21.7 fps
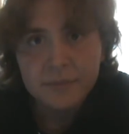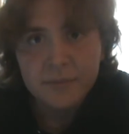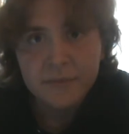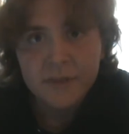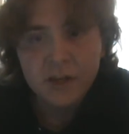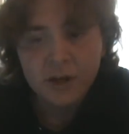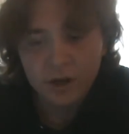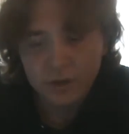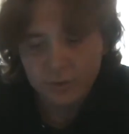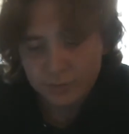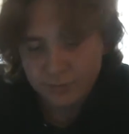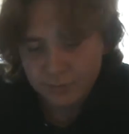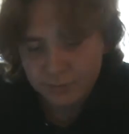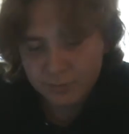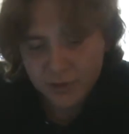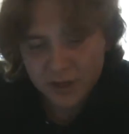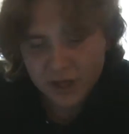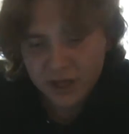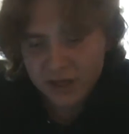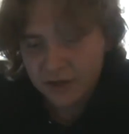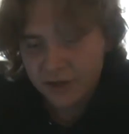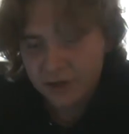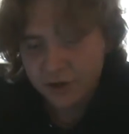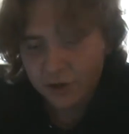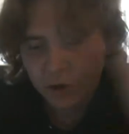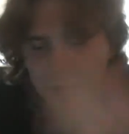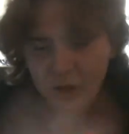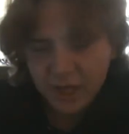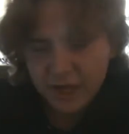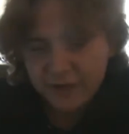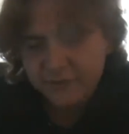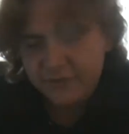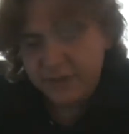You know, be it in your
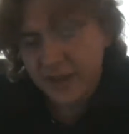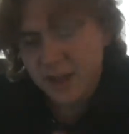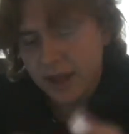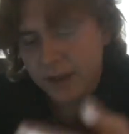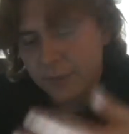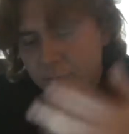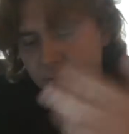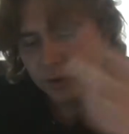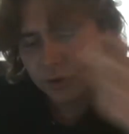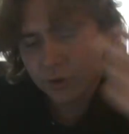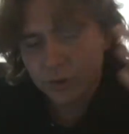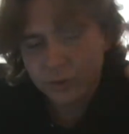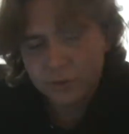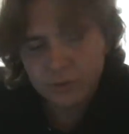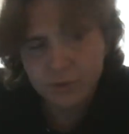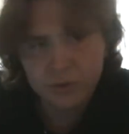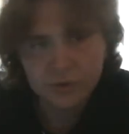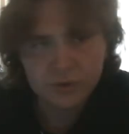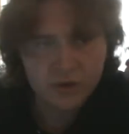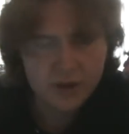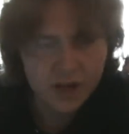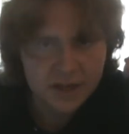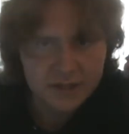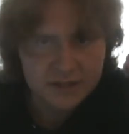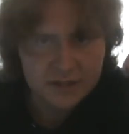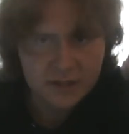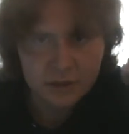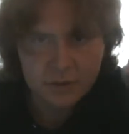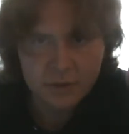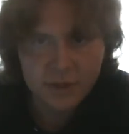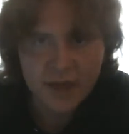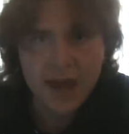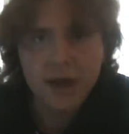lifetime or the next
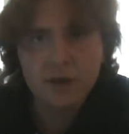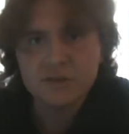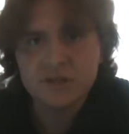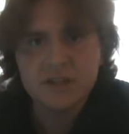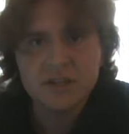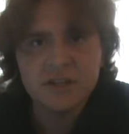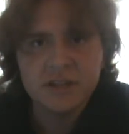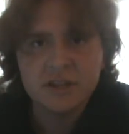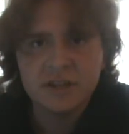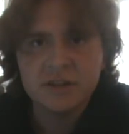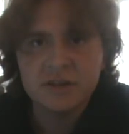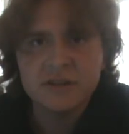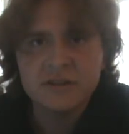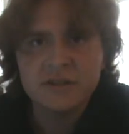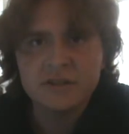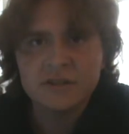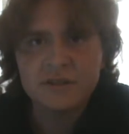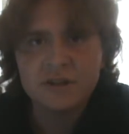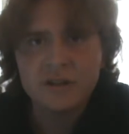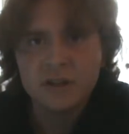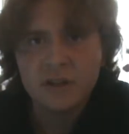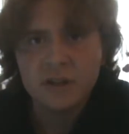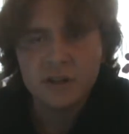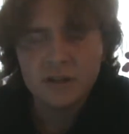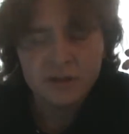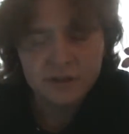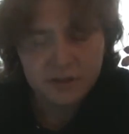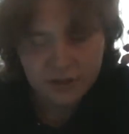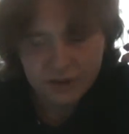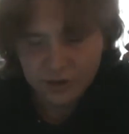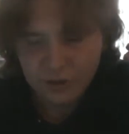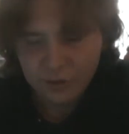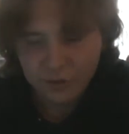thousand years,
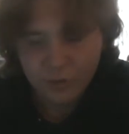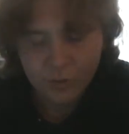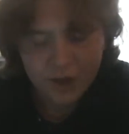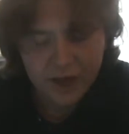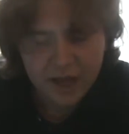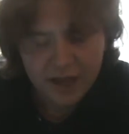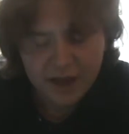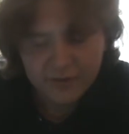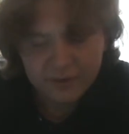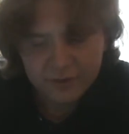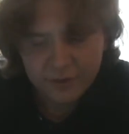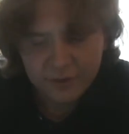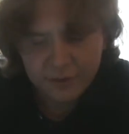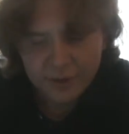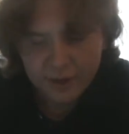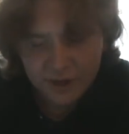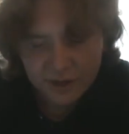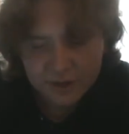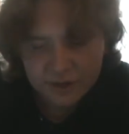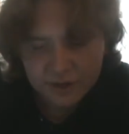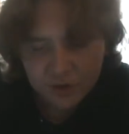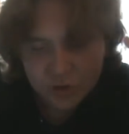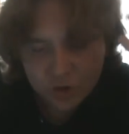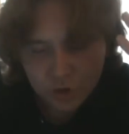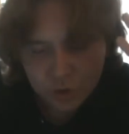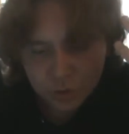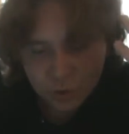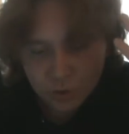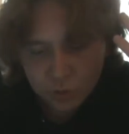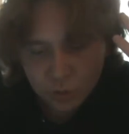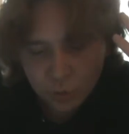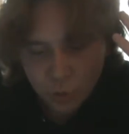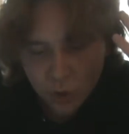you know, or what have you, you
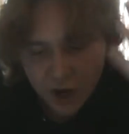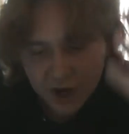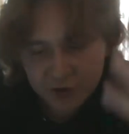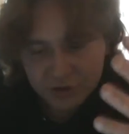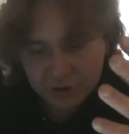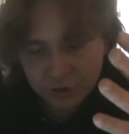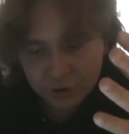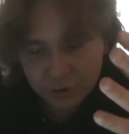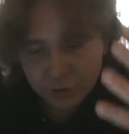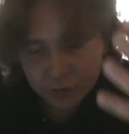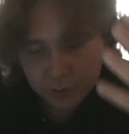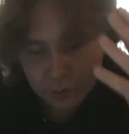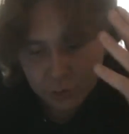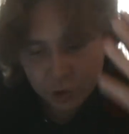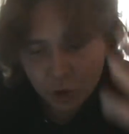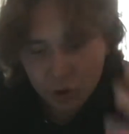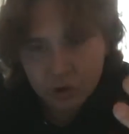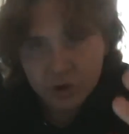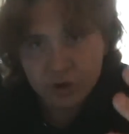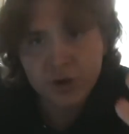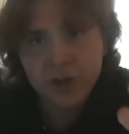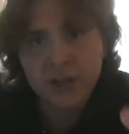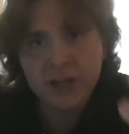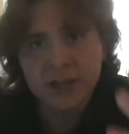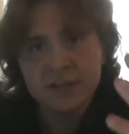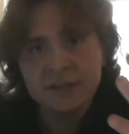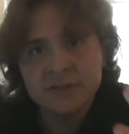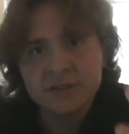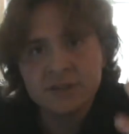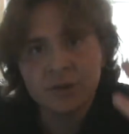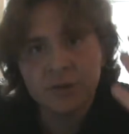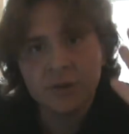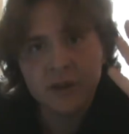would want to procreate
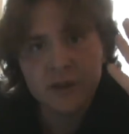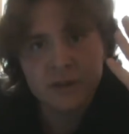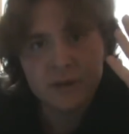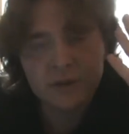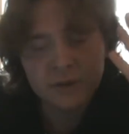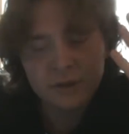so that